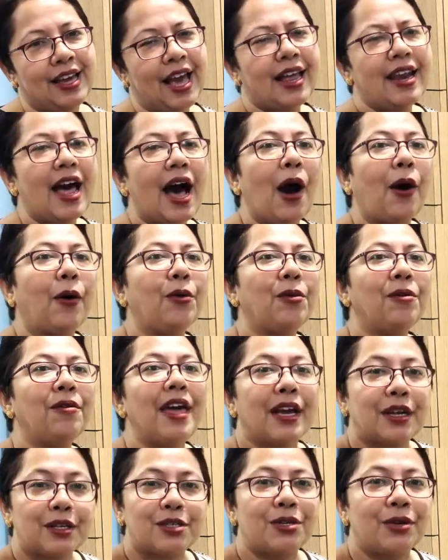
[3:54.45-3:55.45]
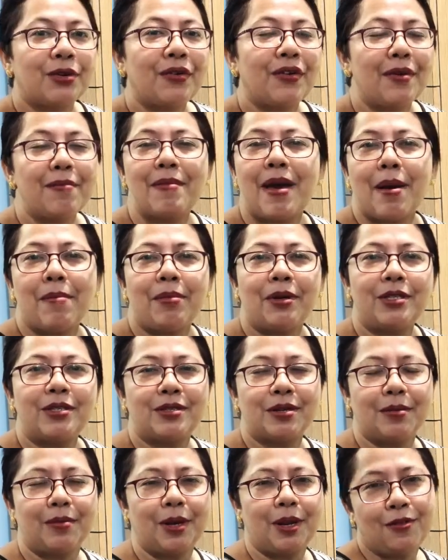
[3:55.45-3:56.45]
And how do you actually remember
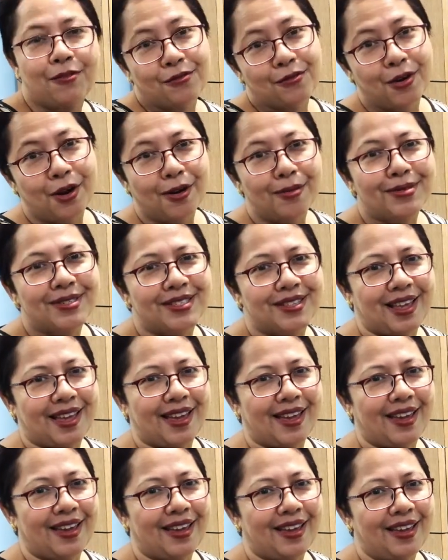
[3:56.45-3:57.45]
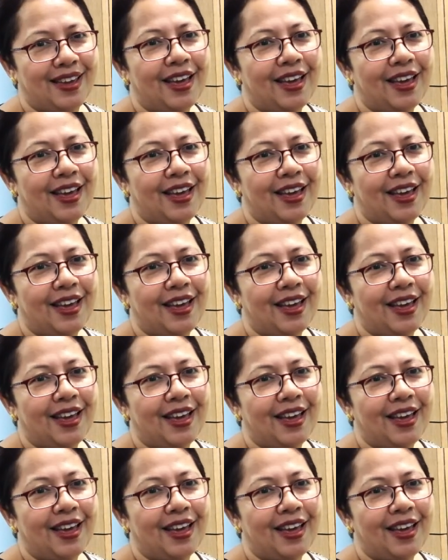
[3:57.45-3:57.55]
so many forms there?